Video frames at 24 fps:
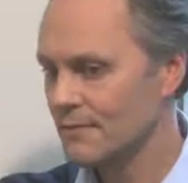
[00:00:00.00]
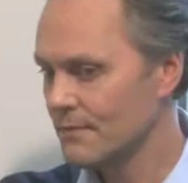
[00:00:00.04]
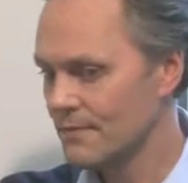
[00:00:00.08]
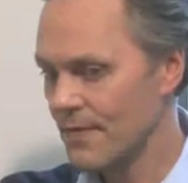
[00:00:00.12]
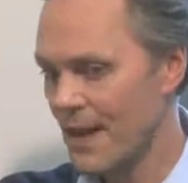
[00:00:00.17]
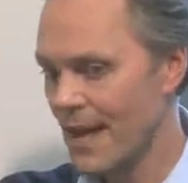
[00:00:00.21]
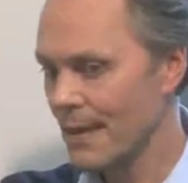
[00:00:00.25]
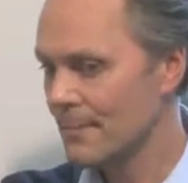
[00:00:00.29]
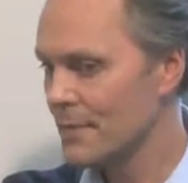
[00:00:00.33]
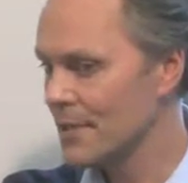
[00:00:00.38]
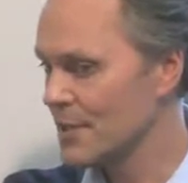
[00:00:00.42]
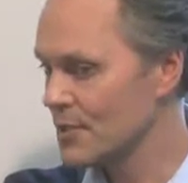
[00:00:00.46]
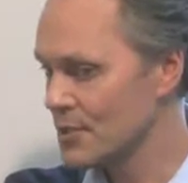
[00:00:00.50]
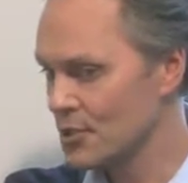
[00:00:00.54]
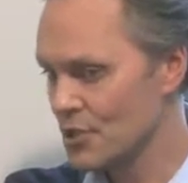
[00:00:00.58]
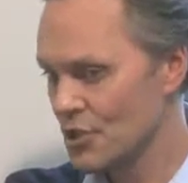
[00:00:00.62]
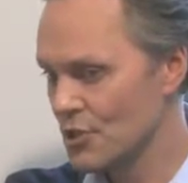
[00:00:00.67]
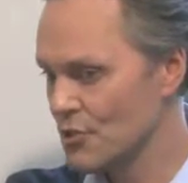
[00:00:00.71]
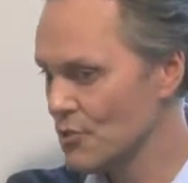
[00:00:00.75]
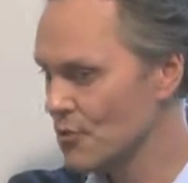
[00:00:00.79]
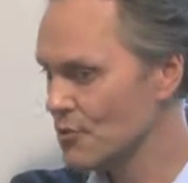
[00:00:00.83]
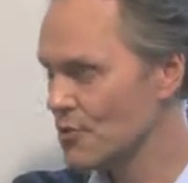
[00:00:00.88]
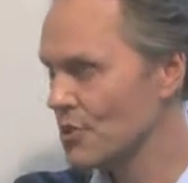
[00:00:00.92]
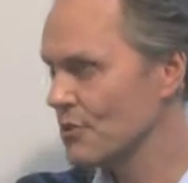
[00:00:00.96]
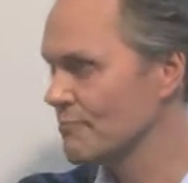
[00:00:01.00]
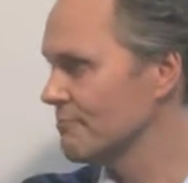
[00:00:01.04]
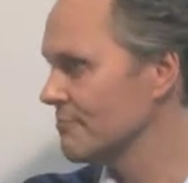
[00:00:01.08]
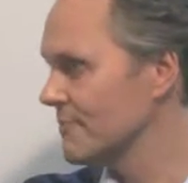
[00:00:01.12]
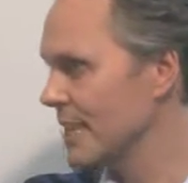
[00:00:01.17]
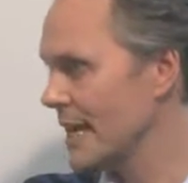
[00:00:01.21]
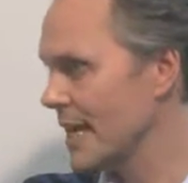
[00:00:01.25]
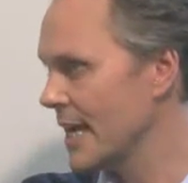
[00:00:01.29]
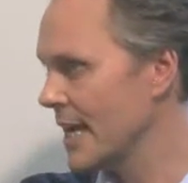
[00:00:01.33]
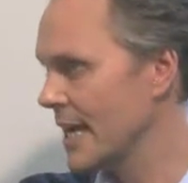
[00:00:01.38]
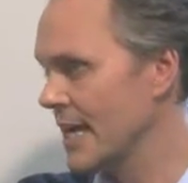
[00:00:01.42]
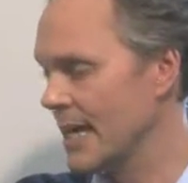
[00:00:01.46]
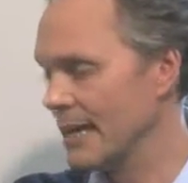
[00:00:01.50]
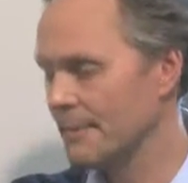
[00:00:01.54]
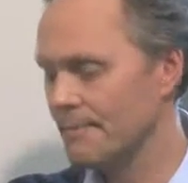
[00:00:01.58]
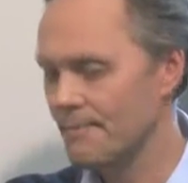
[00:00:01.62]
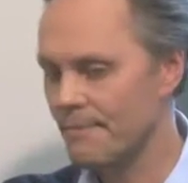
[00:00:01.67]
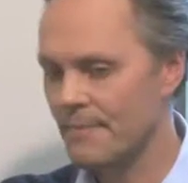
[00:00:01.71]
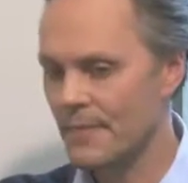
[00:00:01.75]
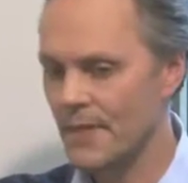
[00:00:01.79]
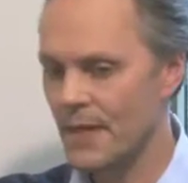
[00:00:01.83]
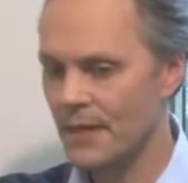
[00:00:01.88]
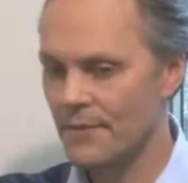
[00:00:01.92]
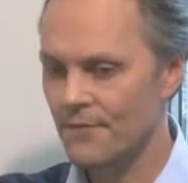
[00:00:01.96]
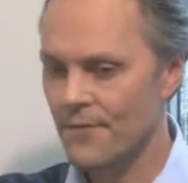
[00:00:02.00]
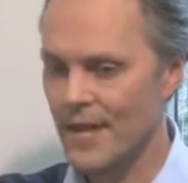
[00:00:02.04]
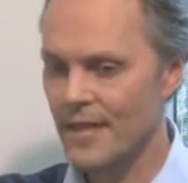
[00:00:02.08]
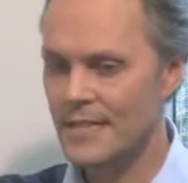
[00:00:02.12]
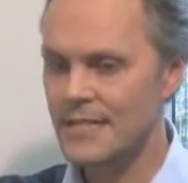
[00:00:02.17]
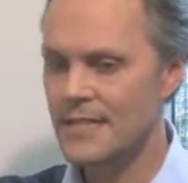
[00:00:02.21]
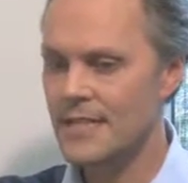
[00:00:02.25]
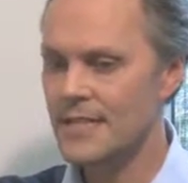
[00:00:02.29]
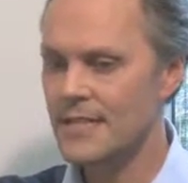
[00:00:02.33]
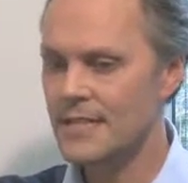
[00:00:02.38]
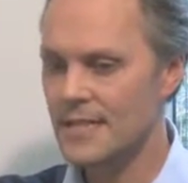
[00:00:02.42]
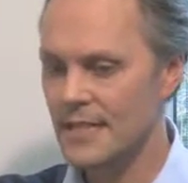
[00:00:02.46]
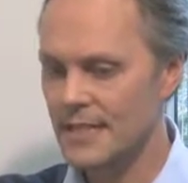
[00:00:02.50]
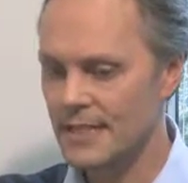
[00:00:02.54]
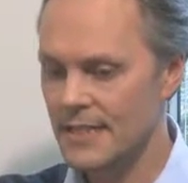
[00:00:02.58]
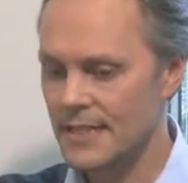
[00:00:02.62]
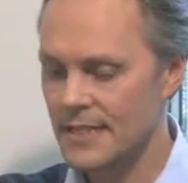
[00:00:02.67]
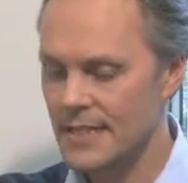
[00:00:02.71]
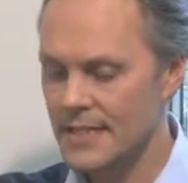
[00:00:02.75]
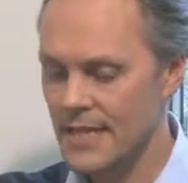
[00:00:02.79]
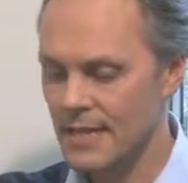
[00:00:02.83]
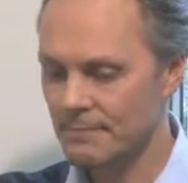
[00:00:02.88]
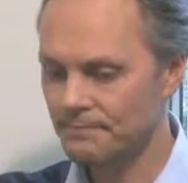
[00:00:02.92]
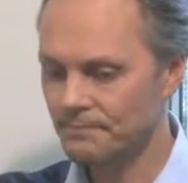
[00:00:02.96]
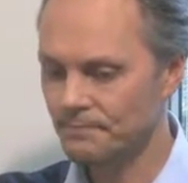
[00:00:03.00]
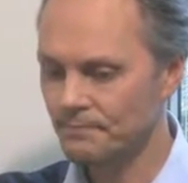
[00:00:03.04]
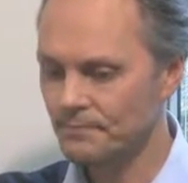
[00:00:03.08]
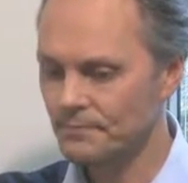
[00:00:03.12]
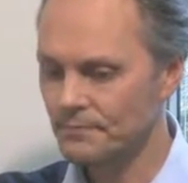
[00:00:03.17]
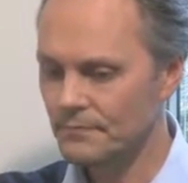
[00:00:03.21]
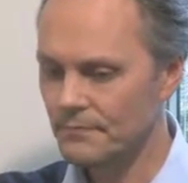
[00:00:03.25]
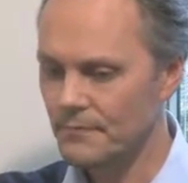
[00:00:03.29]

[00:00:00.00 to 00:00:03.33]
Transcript: families, children affected, and